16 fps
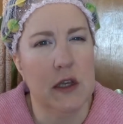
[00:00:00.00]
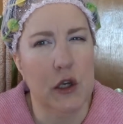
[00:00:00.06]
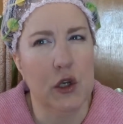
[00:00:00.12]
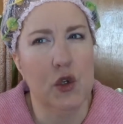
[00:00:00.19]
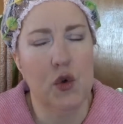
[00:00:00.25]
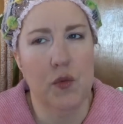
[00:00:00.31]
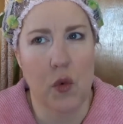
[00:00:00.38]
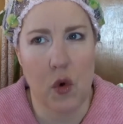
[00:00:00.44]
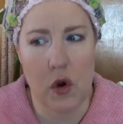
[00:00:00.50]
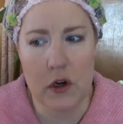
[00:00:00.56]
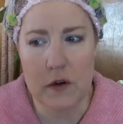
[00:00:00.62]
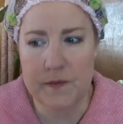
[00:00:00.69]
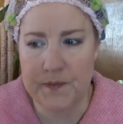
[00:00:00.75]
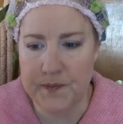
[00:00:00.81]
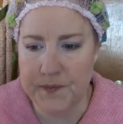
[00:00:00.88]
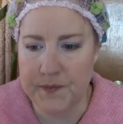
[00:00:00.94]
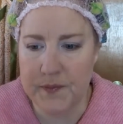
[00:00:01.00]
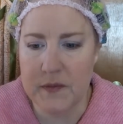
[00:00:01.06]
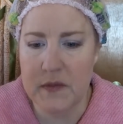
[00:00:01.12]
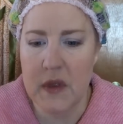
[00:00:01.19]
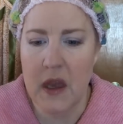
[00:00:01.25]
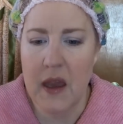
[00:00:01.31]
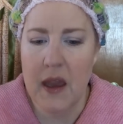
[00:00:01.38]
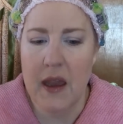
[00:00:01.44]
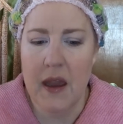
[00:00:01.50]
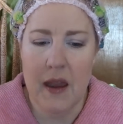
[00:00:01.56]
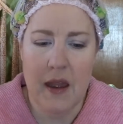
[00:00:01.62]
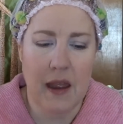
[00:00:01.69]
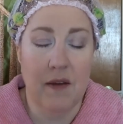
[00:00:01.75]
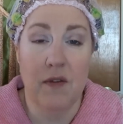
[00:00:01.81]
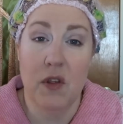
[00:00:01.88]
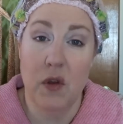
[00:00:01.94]
they do more,
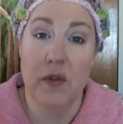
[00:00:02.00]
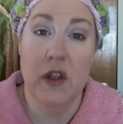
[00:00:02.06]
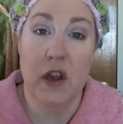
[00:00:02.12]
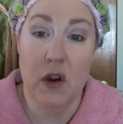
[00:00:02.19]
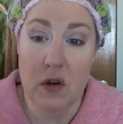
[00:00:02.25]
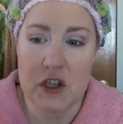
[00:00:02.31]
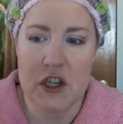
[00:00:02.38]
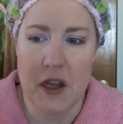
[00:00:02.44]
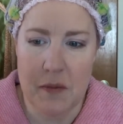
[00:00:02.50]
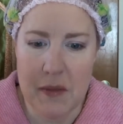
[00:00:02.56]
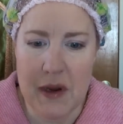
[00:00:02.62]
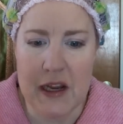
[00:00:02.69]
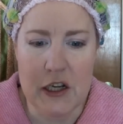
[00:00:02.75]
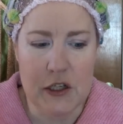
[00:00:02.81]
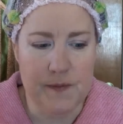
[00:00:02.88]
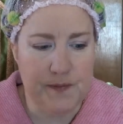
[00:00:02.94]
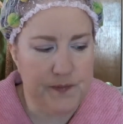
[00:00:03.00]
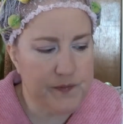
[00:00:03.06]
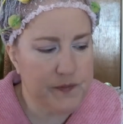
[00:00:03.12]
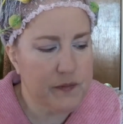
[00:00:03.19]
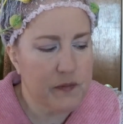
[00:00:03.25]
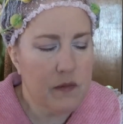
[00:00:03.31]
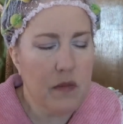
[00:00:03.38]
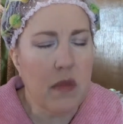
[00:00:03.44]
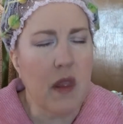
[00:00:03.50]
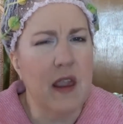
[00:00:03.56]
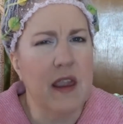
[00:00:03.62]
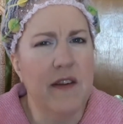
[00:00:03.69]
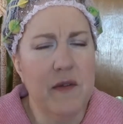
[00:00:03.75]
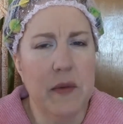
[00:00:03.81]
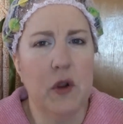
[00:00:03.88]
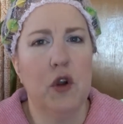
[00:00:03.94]
even though they don't shed much.
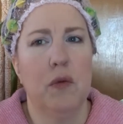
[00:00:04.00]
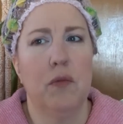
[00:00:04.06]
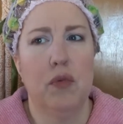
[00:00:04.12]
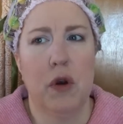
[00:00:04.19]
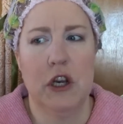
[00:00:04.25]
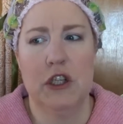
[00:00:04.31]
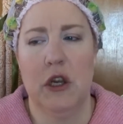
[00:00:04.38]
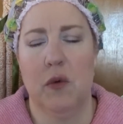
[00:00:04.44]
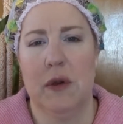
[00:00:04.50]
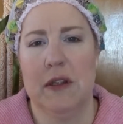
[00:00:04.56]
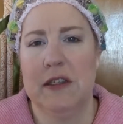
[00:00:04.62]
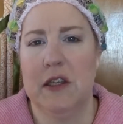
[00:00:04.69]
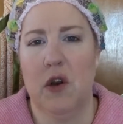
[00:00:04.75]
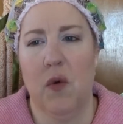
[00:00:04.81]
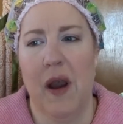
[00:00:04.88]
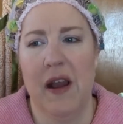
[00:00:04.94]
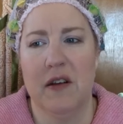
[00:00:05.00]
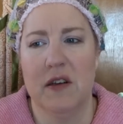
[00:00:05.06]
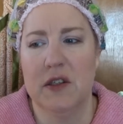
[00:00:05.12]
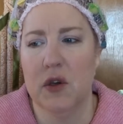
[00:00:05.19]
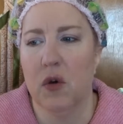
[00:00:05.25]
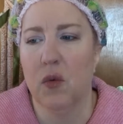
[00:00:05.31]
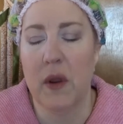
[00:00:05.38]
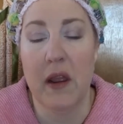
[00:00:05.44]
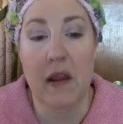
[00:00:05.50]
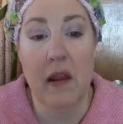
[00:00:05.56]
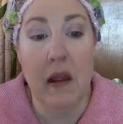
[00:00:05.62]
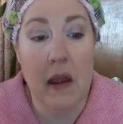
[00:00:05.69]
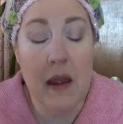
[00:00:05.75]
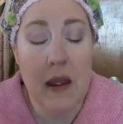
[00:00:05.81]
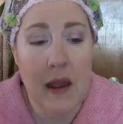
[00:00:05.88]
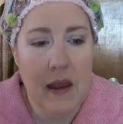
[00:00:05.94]
Give them a good brushing once in a while, so
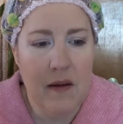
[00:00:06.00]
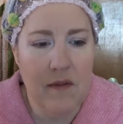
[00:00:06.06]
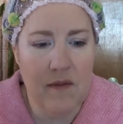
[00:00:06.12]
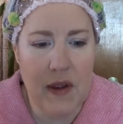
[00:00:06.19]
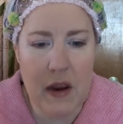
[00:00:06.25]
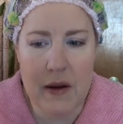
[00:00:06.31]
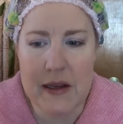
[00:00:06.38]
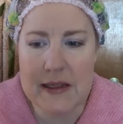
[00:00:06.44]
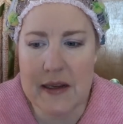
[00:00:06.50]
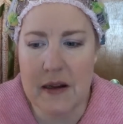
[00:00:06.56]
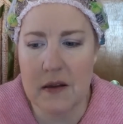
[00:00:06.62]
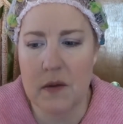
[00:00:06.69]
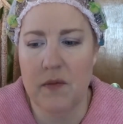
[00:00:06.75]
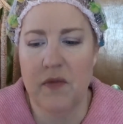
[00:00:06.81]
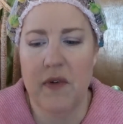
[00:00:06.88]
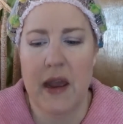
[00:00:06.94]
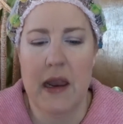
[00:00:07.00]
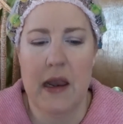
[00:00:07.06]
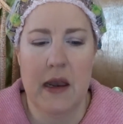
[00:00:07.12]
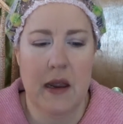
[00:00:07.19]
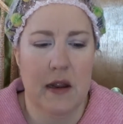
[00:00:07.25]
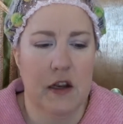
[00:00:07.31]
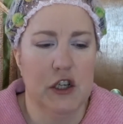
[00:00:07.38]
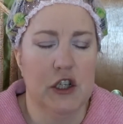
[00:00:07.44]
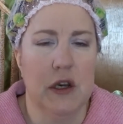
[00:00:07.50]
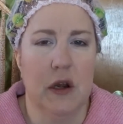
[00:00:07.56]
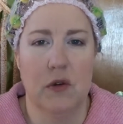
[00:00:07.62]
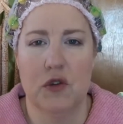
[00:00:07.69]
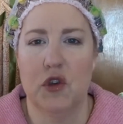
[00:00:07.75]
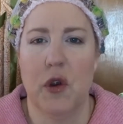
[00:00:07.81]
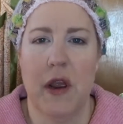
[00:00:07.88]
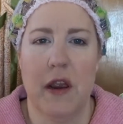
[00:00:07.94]
we very seldom find
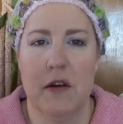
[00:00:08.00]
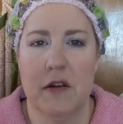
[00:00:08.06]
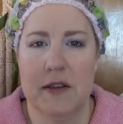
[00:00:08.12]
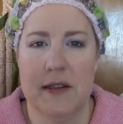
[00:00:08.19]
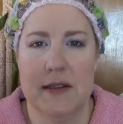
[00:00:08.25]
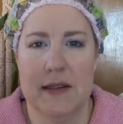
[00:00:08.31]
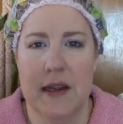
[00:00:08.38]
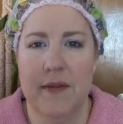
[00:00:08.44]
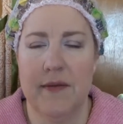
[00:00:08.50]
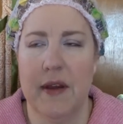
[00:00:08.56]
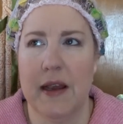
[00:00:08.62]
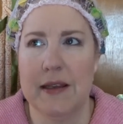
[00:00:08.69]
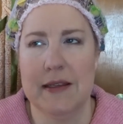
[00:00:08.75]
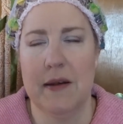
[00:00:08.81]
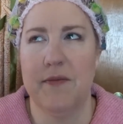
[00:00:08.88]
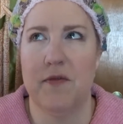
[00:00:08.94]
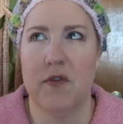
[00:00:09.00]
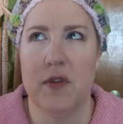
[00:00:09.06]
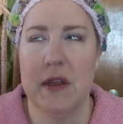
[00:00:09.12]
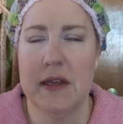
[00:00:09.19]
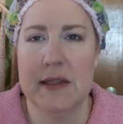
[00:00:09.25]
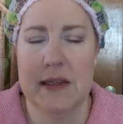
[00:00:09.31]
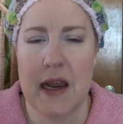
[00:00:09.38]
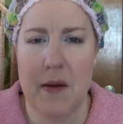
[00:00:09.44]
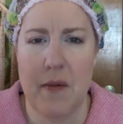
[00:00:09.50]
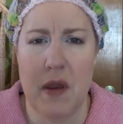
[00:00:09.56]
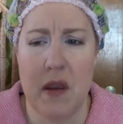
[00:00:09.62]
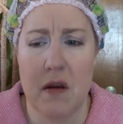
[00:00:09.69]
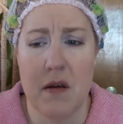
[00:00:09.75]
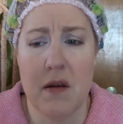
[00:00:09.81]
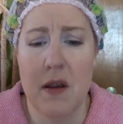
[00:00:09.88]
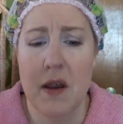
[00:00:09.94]
Schnauzer hairs and stuff, except for this time of
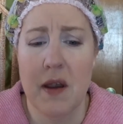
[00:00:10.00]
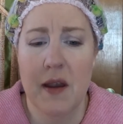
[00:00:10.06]
year,